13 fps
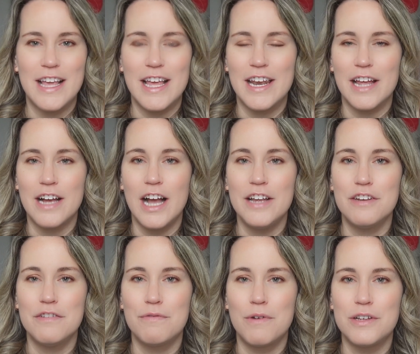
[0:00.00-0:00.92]
and I
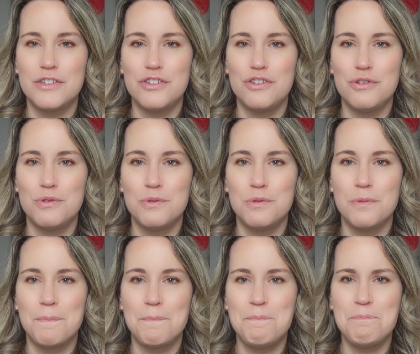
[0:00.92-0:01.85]
kind of want
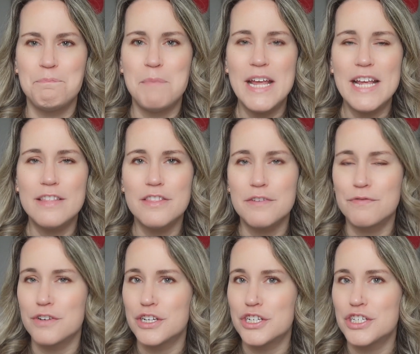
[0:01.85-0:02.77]
to make the
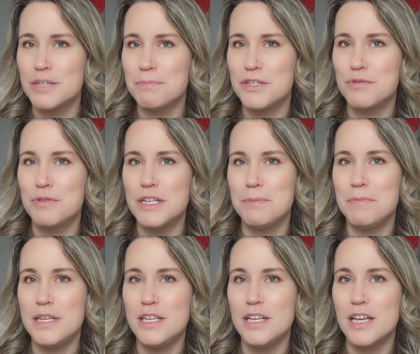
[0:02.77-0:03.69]
friction between
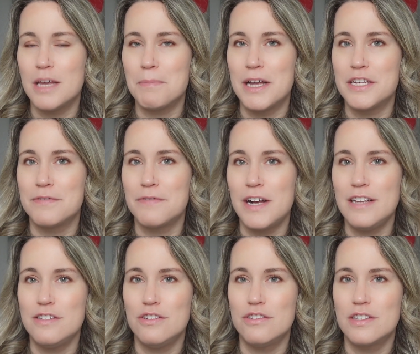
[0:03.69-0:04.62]
me and my
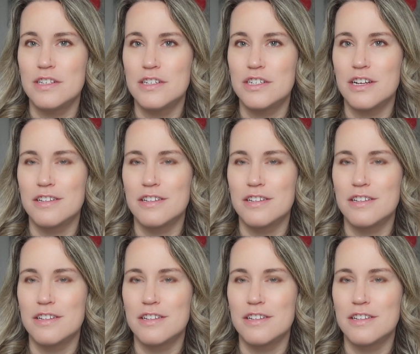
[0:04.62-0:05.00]
device usage